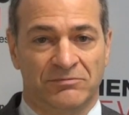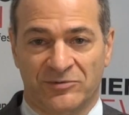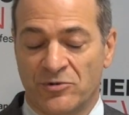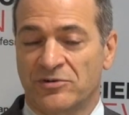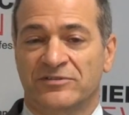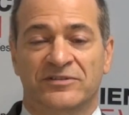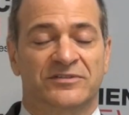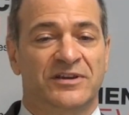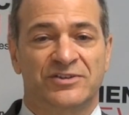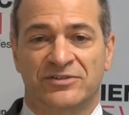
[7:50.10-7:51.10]
smoking
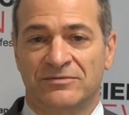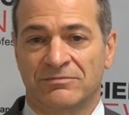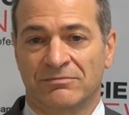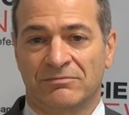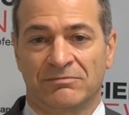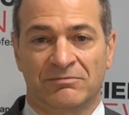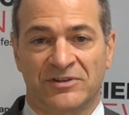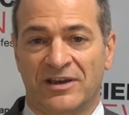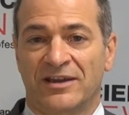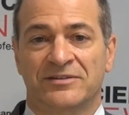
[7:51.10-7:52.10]
cessation,
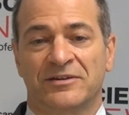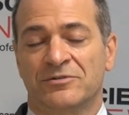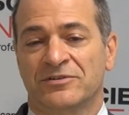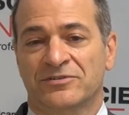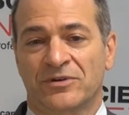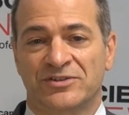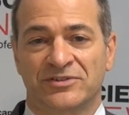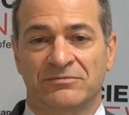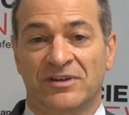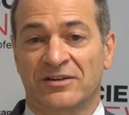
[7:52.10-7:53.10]
dietary
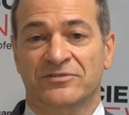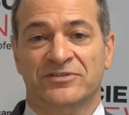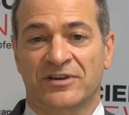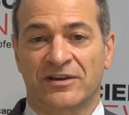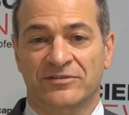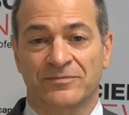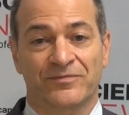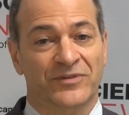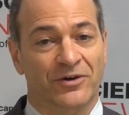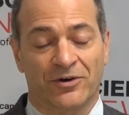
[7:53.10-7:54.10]
discretion, exercise.
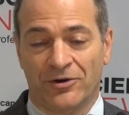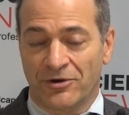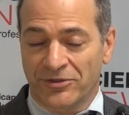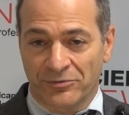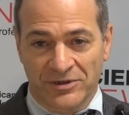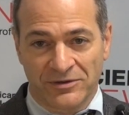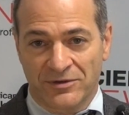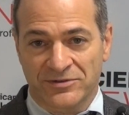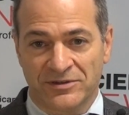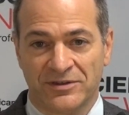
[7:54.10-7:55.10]
All three of
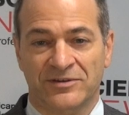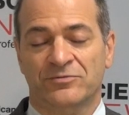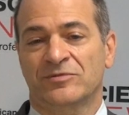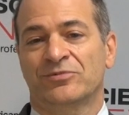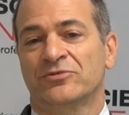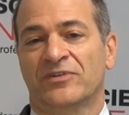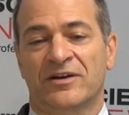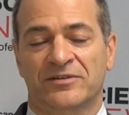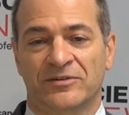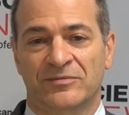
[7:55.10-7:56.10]
those things will improve
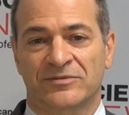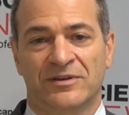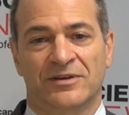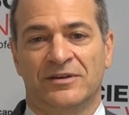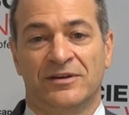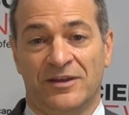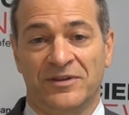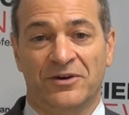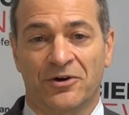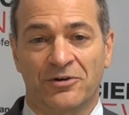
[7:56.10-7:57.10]
outcomes
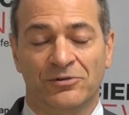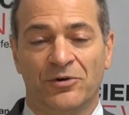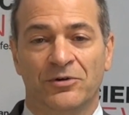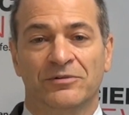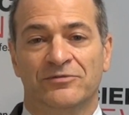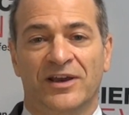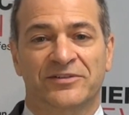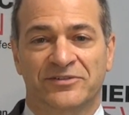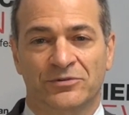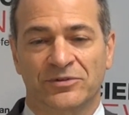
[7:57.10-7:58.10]
and they all lower
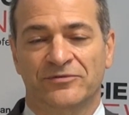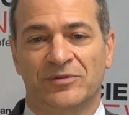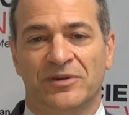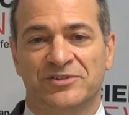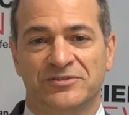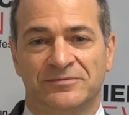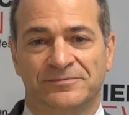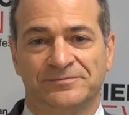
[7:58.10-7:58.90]
vascular inflammation.